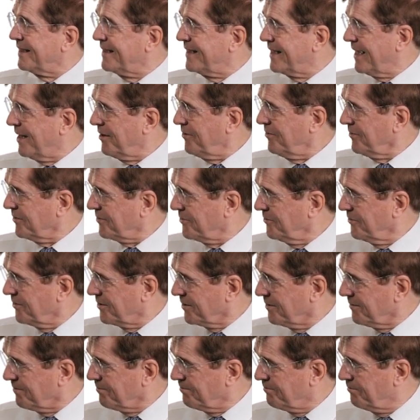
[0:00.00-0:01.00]
now to
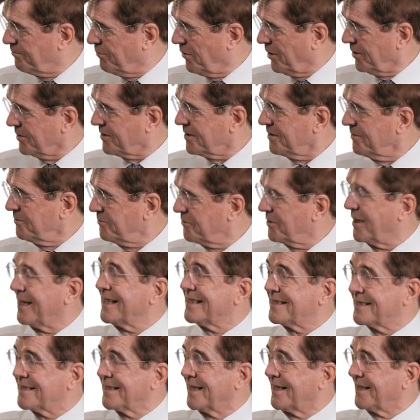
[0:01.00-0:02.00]
the bottom
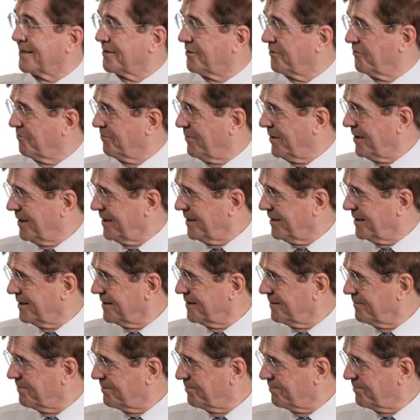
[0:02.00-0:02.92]
right side of my